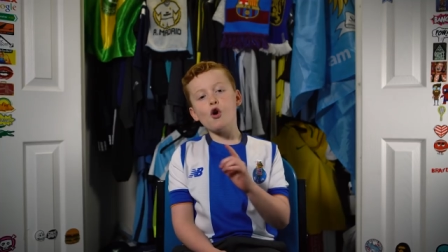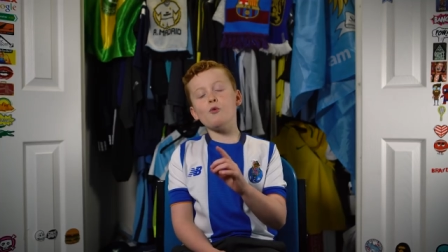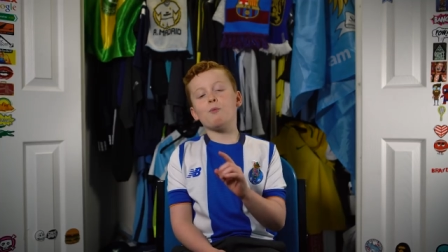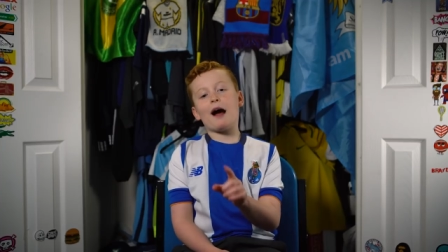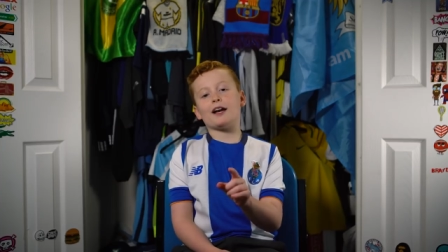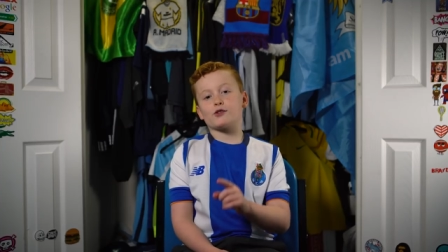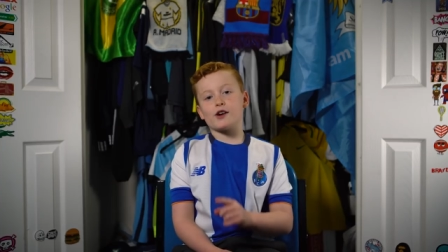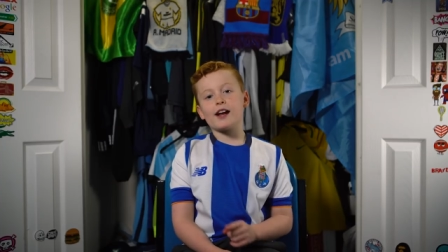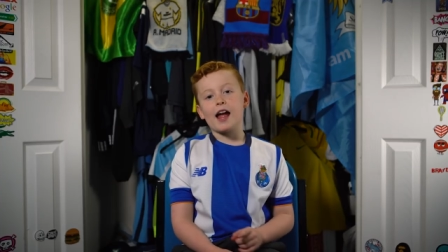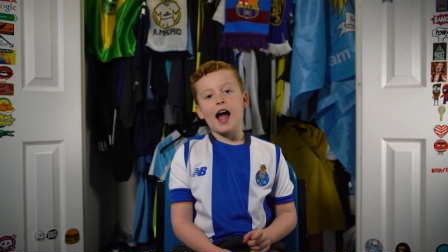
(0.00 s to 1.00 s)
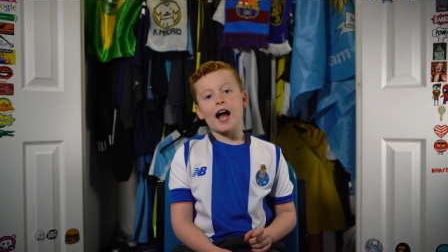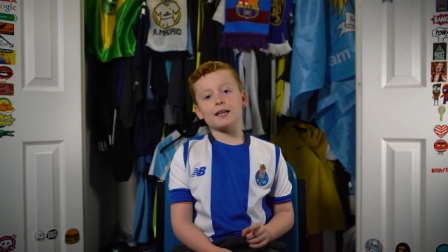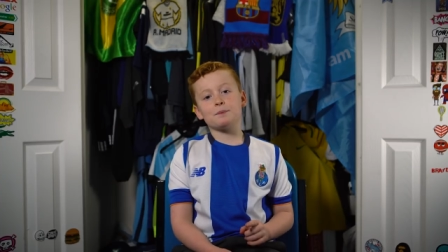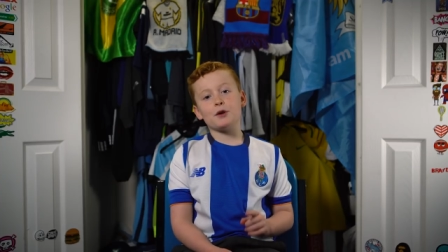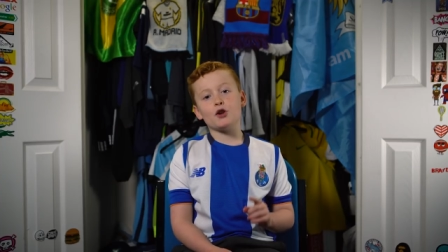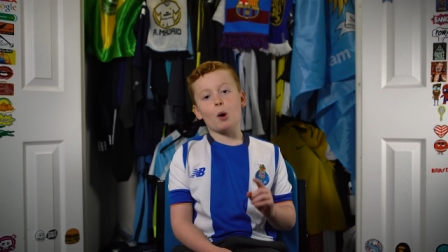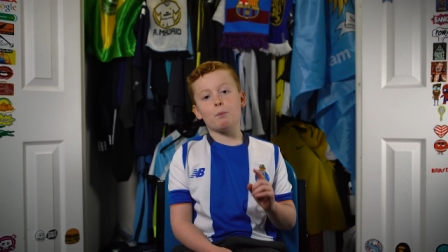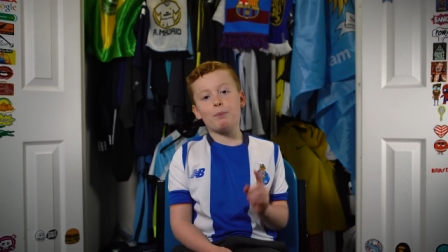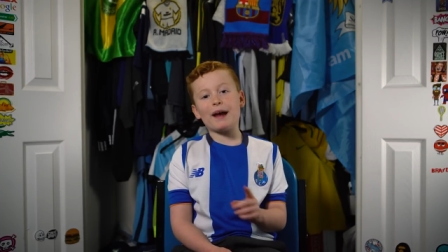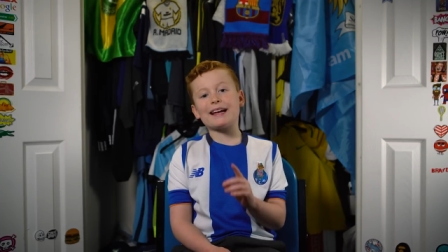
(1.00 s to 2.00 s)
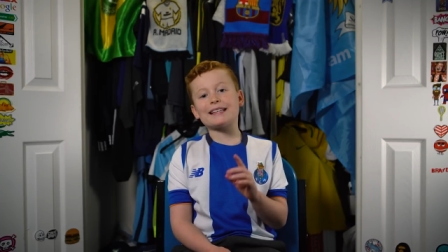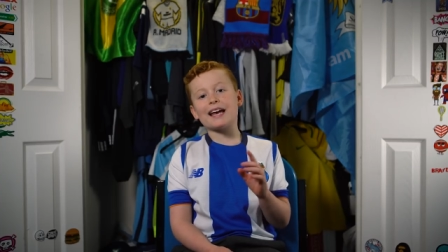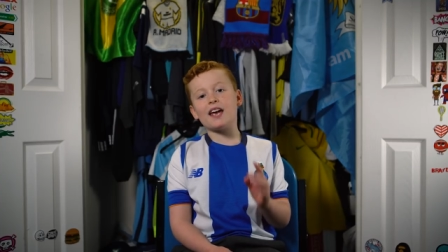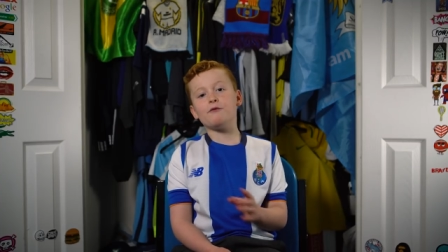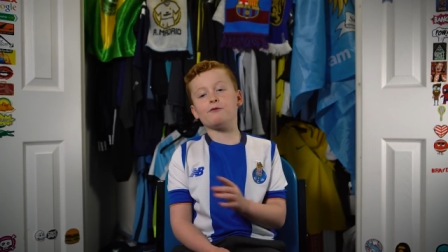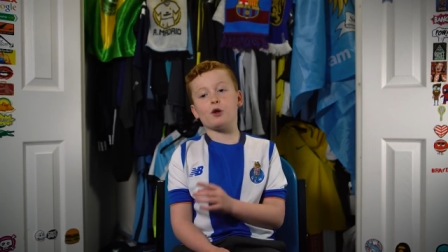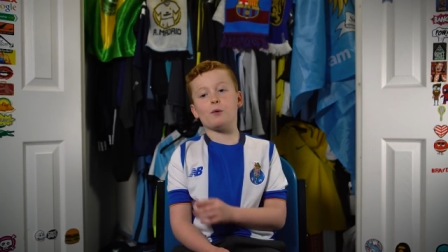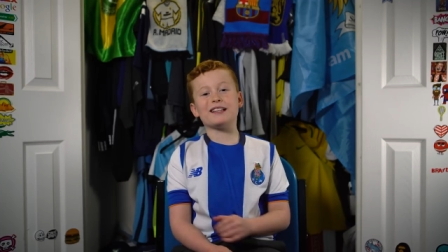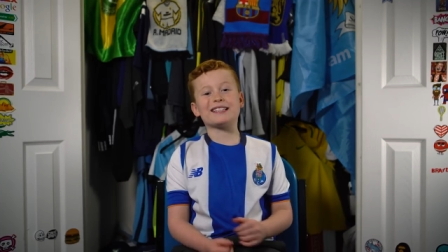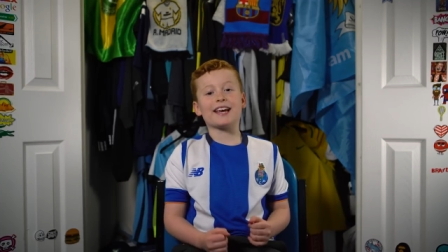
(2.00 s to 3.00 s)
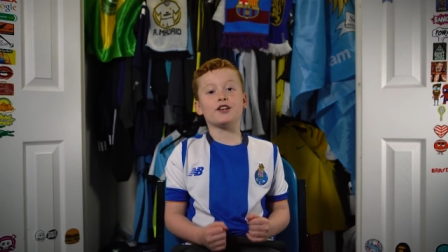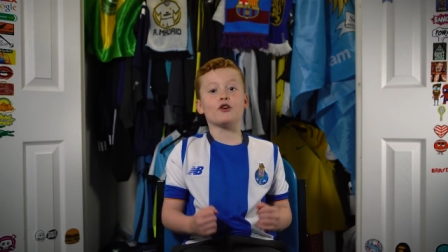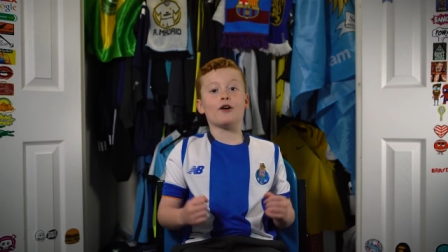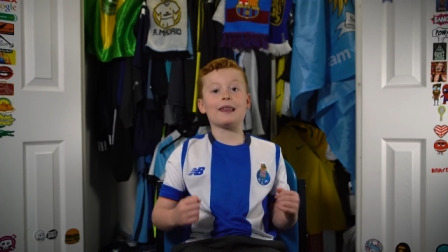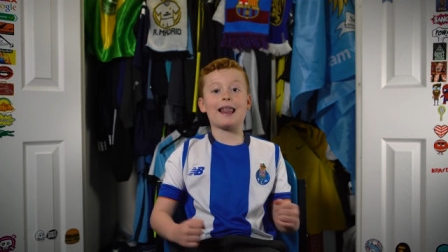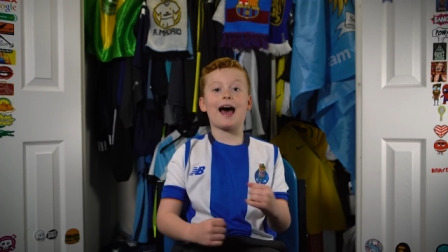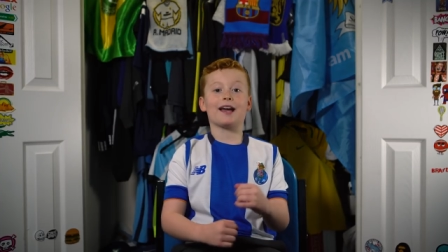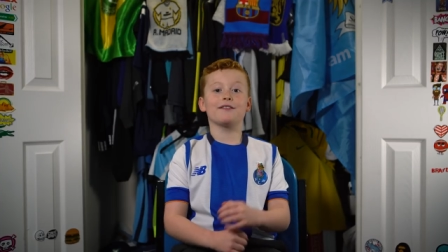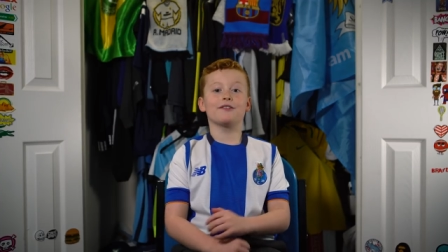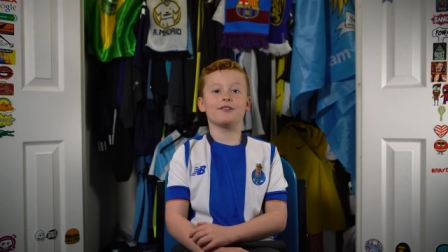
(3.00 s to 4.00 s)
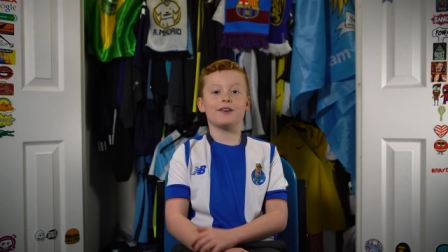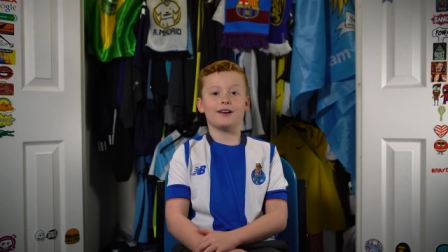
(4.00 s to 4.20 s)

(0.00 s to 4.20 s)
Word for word: Patrick, has been your biggest influence in your life?